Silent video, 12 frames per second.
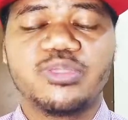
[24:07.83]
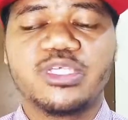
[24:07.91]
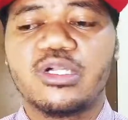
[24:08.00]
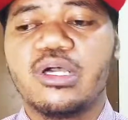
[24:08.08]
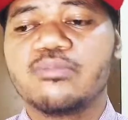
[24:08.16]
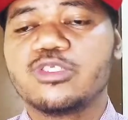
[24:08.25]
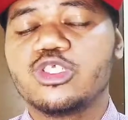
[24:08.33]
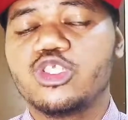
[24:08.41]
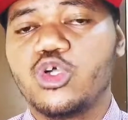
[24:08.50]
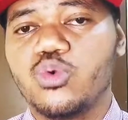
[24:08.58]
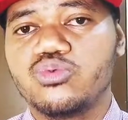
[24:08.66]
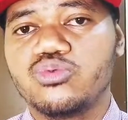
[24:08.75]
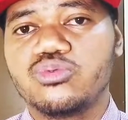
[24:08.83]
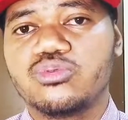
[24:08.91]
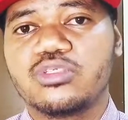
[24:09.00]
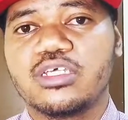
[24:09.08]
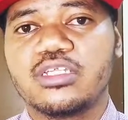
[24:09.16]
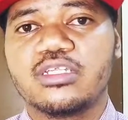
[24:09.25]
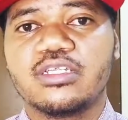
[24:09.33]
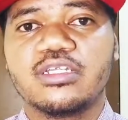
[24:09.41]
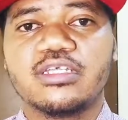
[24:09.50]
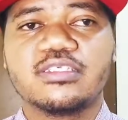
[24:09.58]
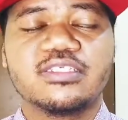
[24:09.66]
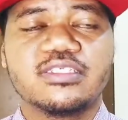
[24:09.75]
becomes known and
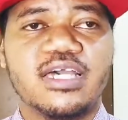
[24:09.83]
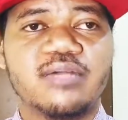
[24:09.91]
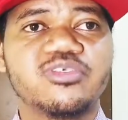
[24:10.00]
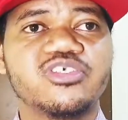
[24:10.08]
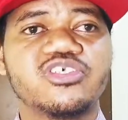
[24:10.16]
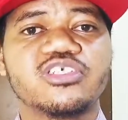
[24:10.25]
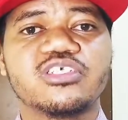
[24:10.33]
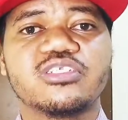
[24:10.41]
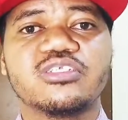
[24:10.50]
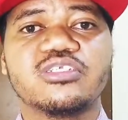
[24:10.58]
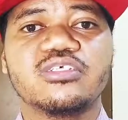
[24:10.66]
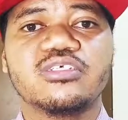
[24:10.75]
established in